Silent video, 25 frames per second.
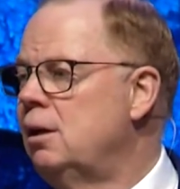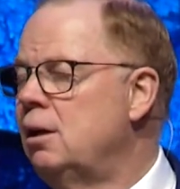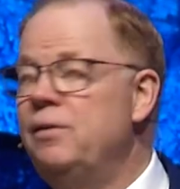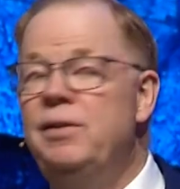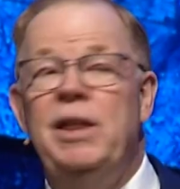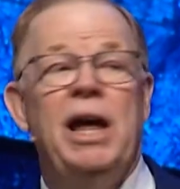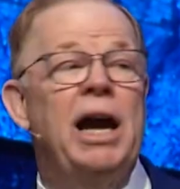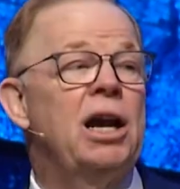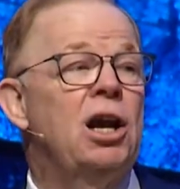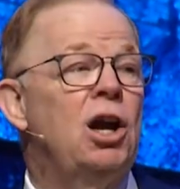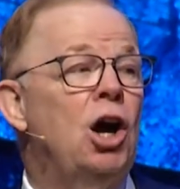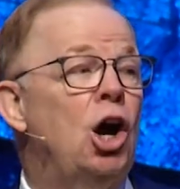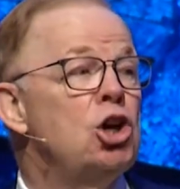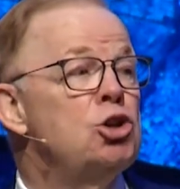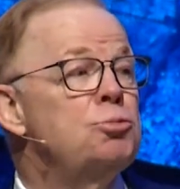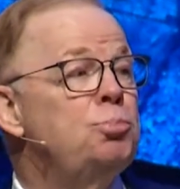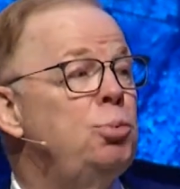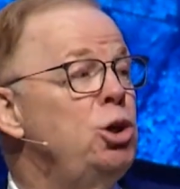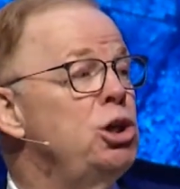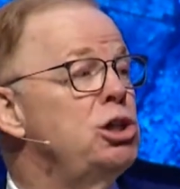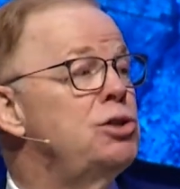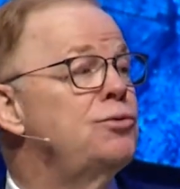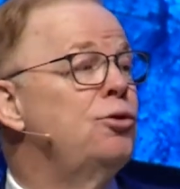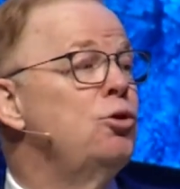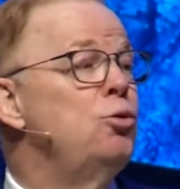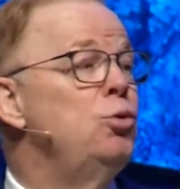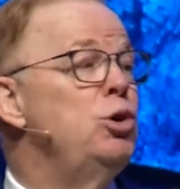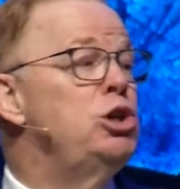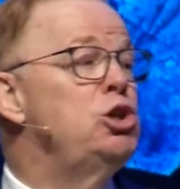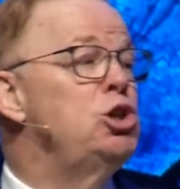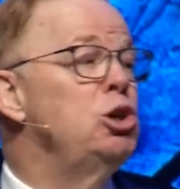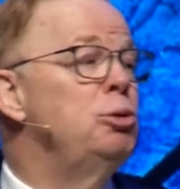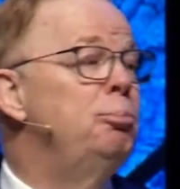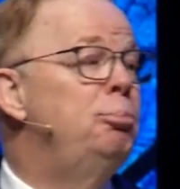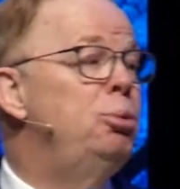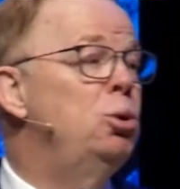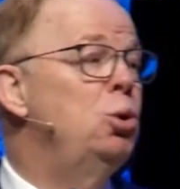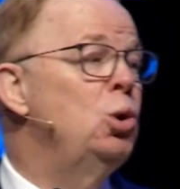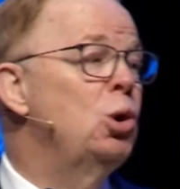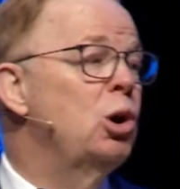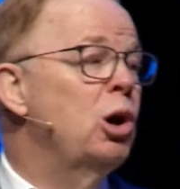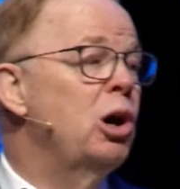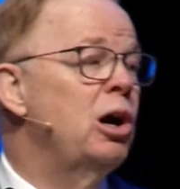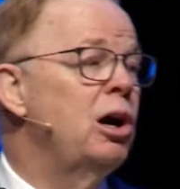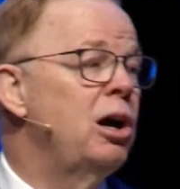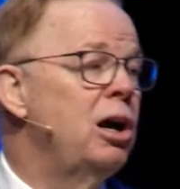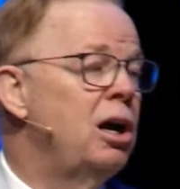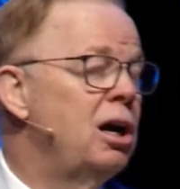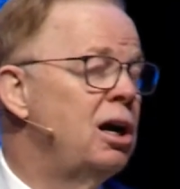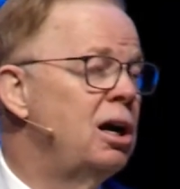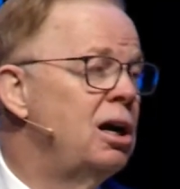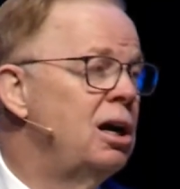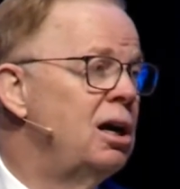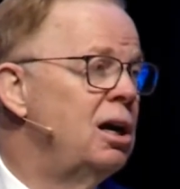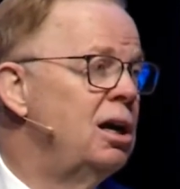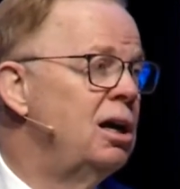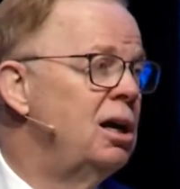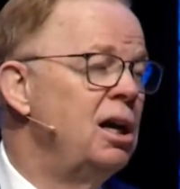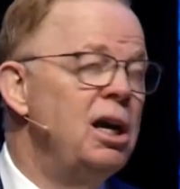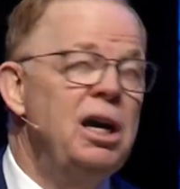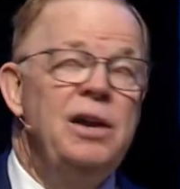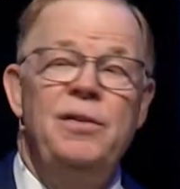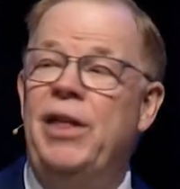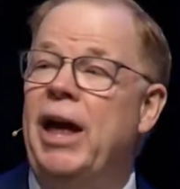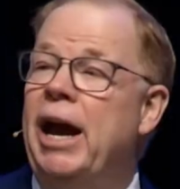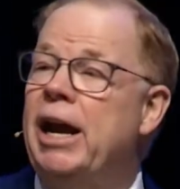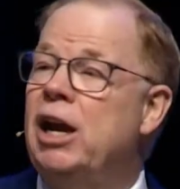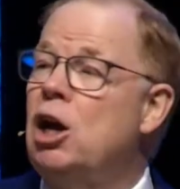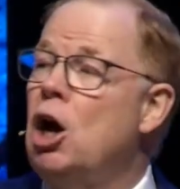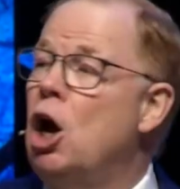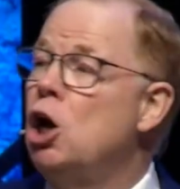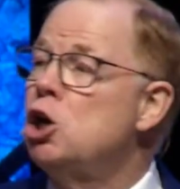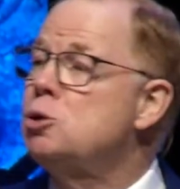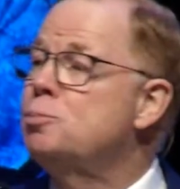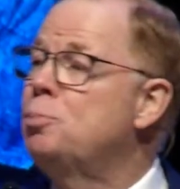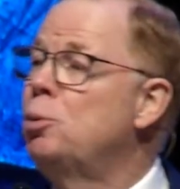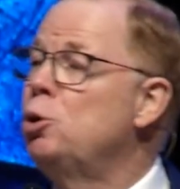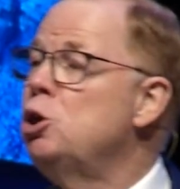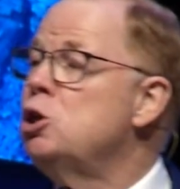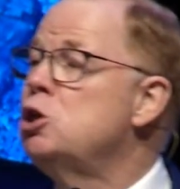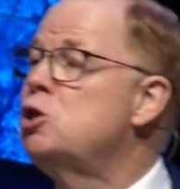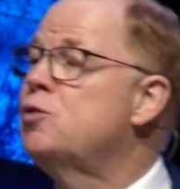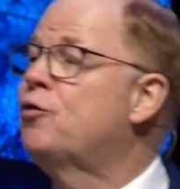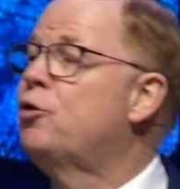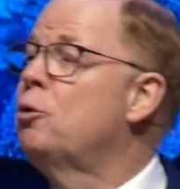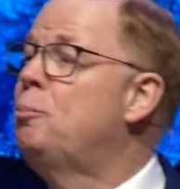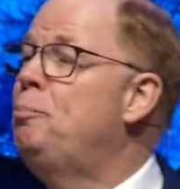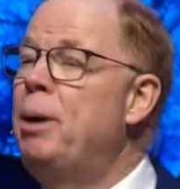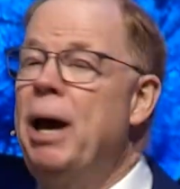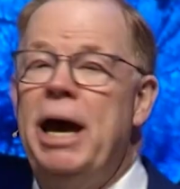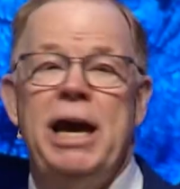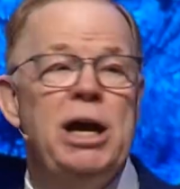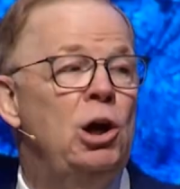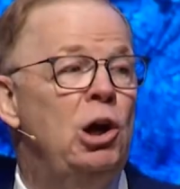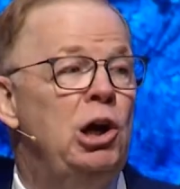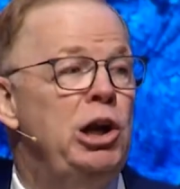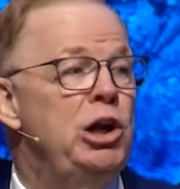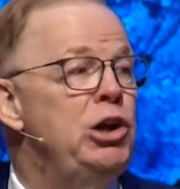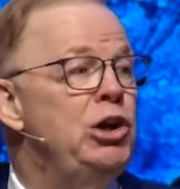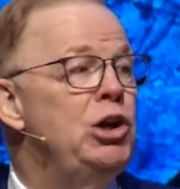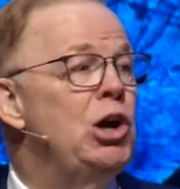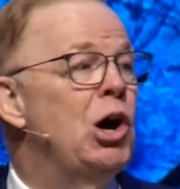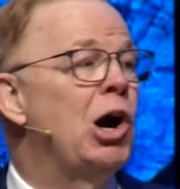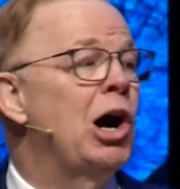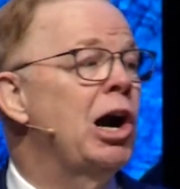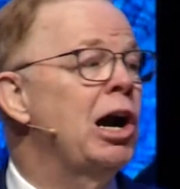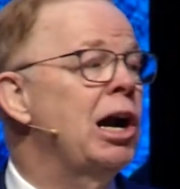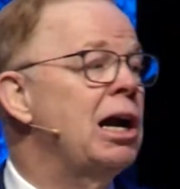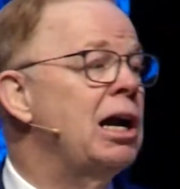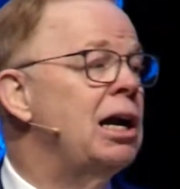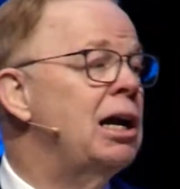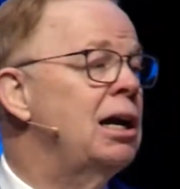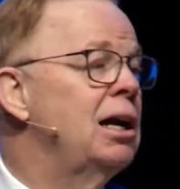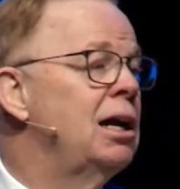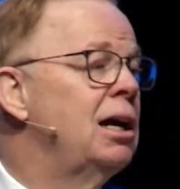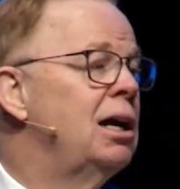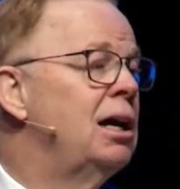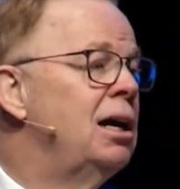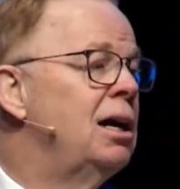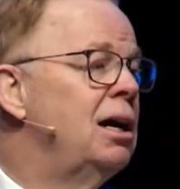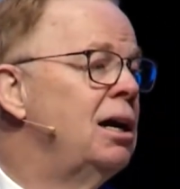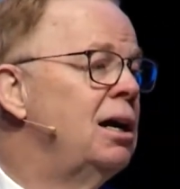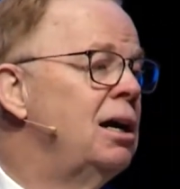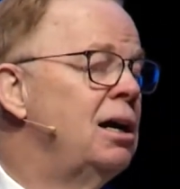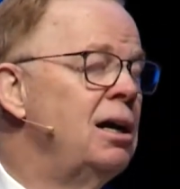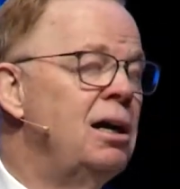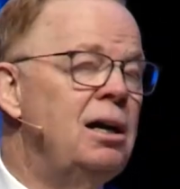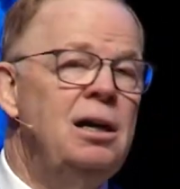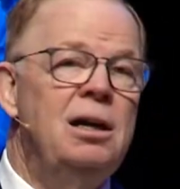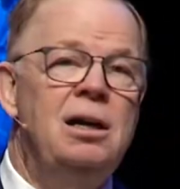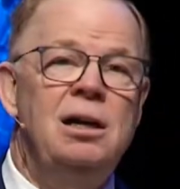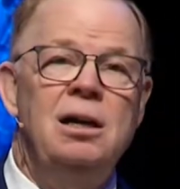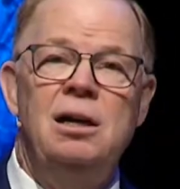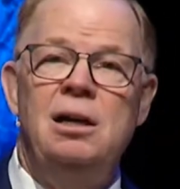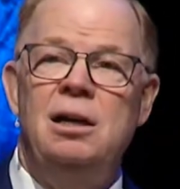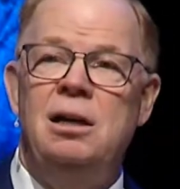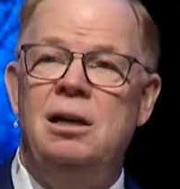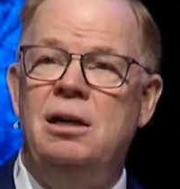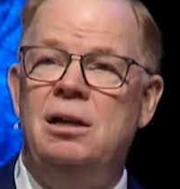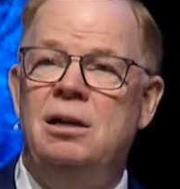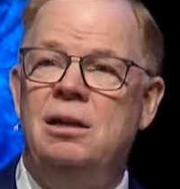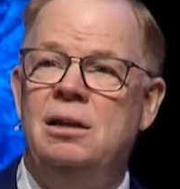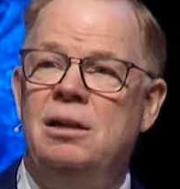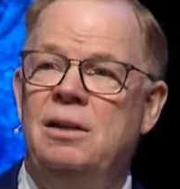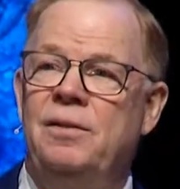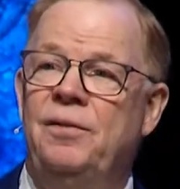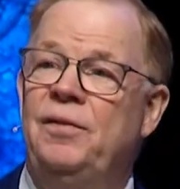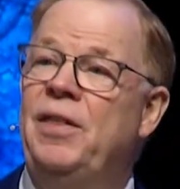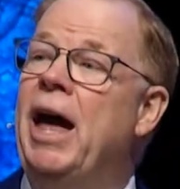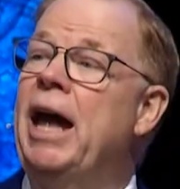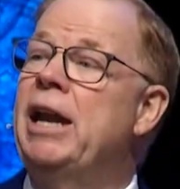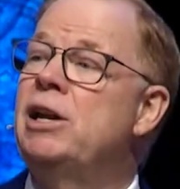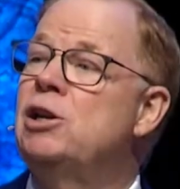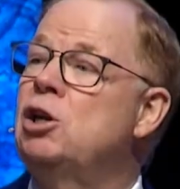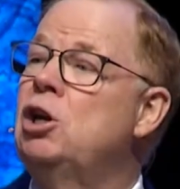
That gospel is for rich and poor. That gospel is for pale and dark. That